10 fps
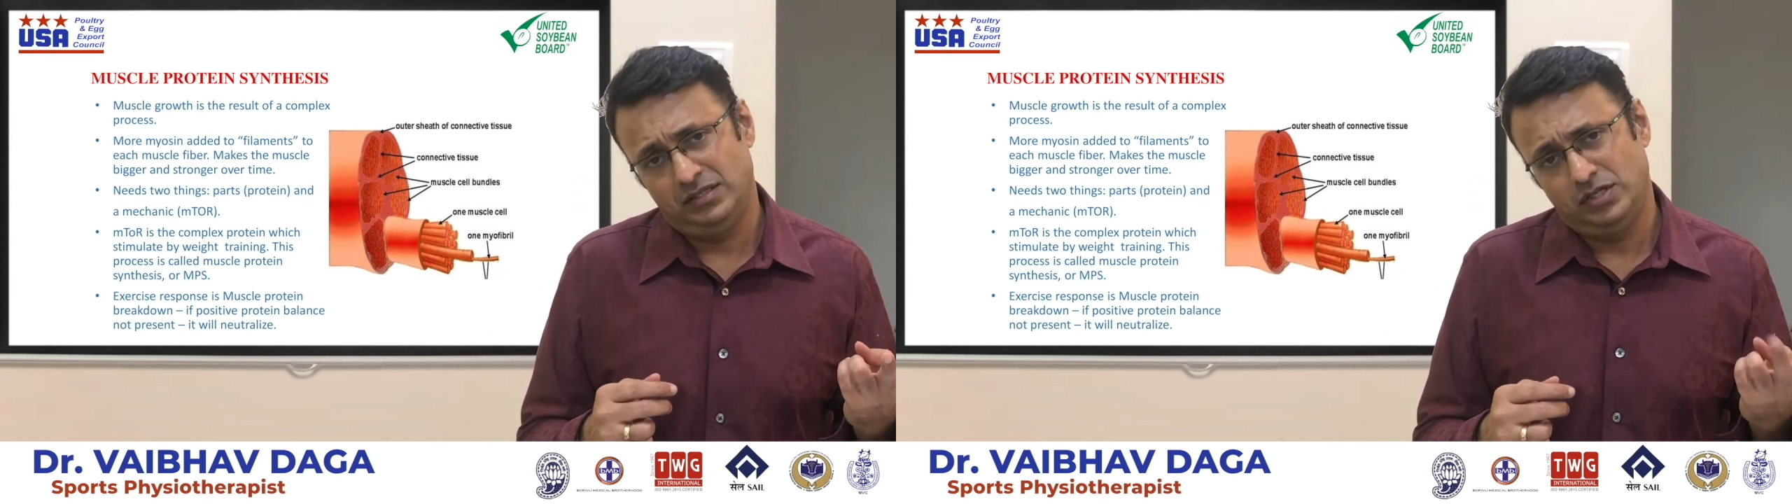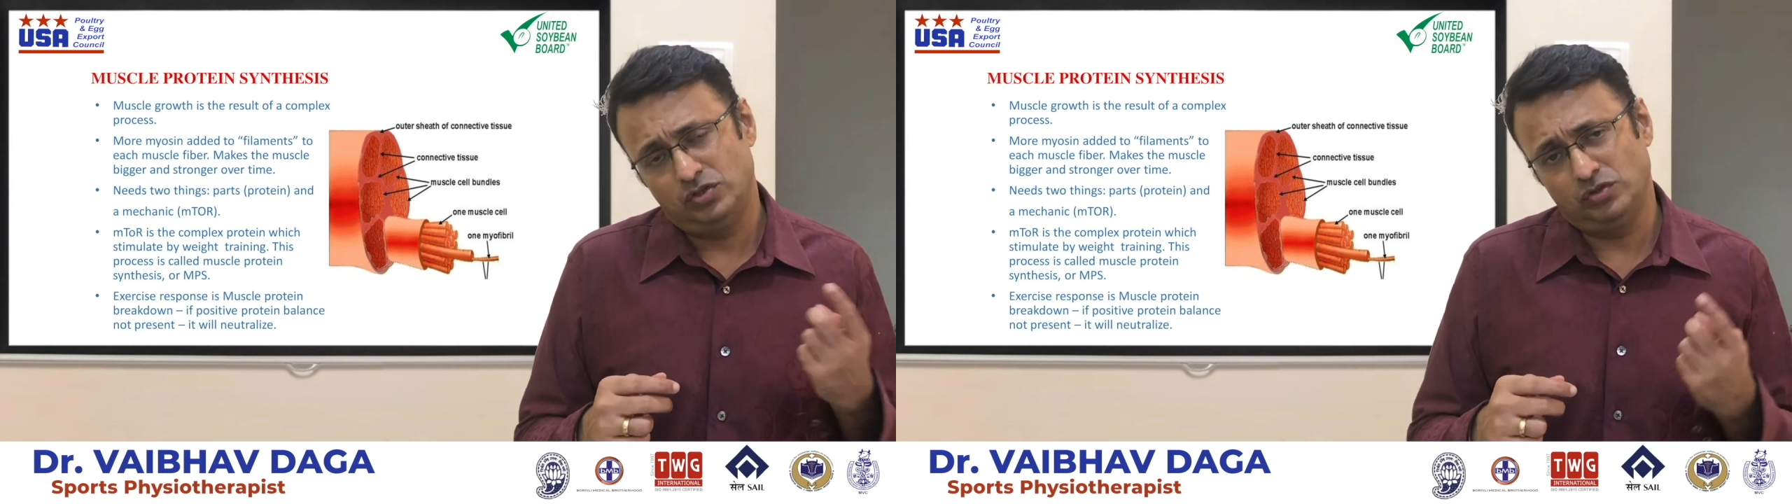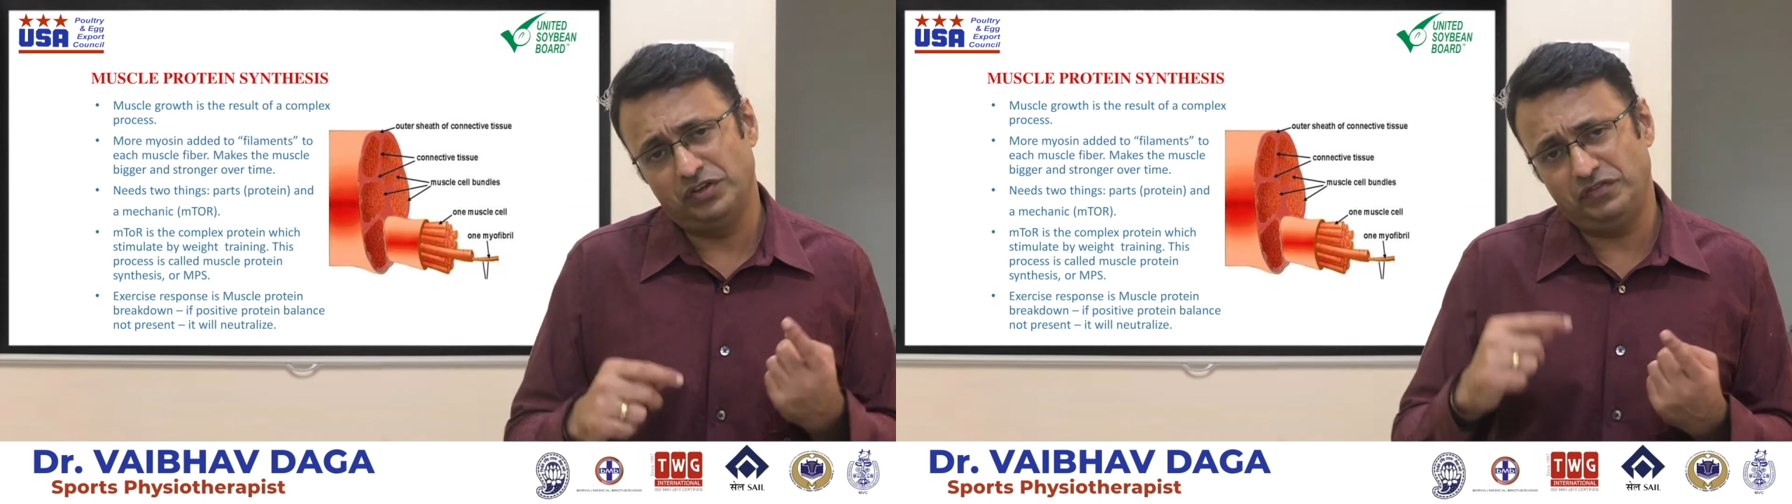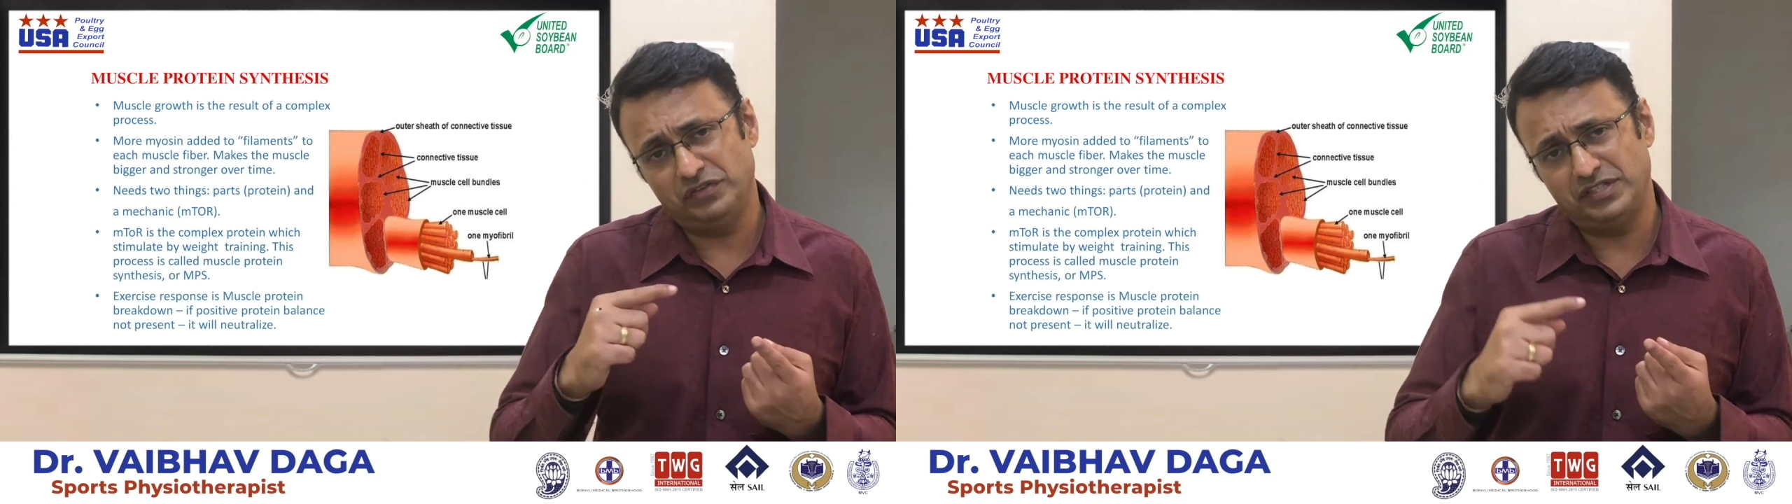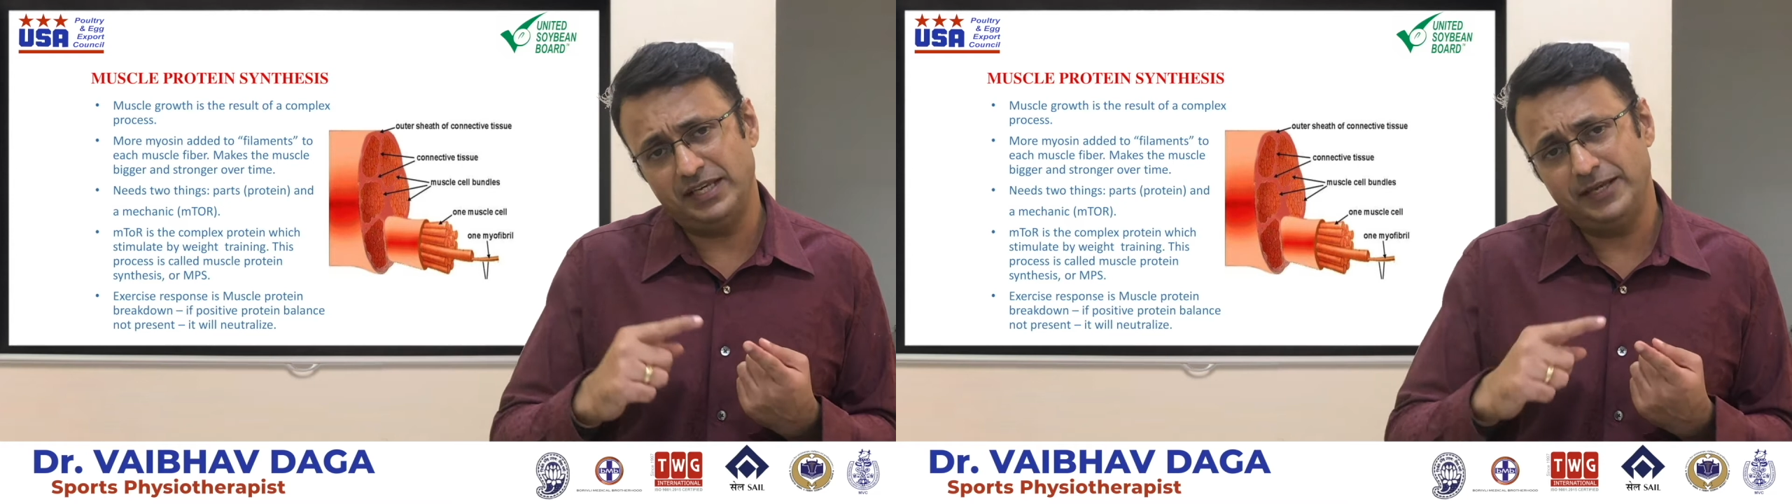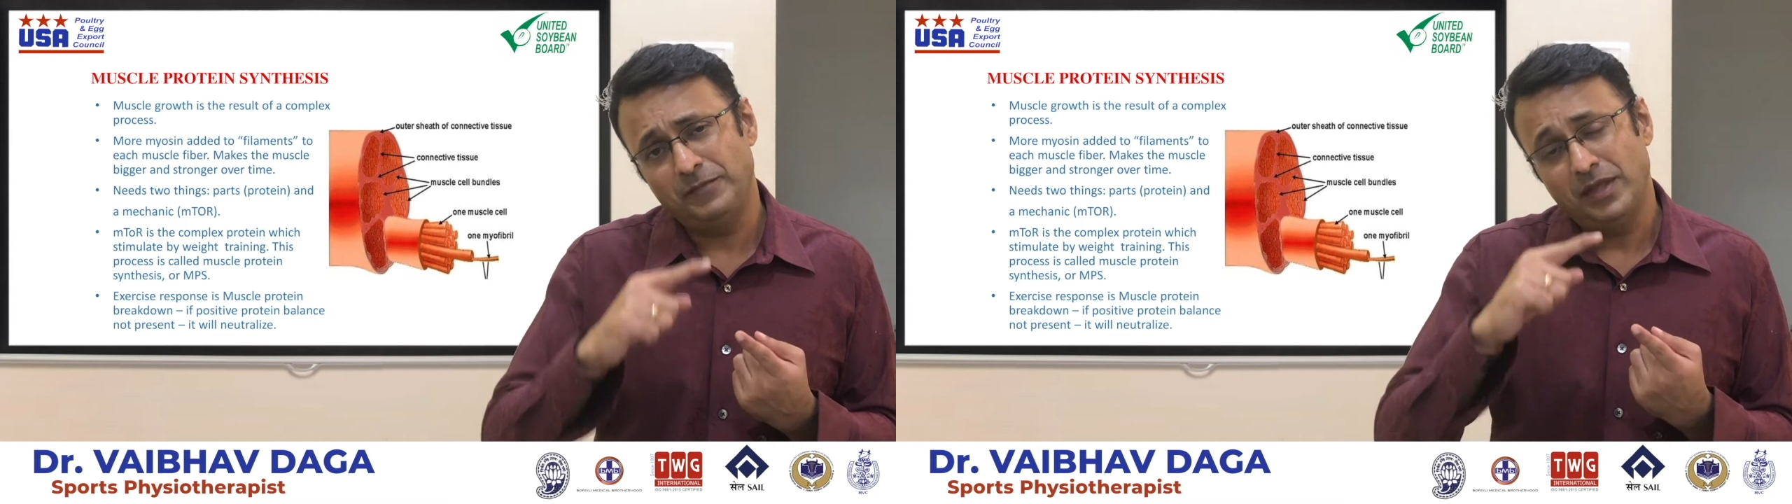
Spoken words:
So if you see,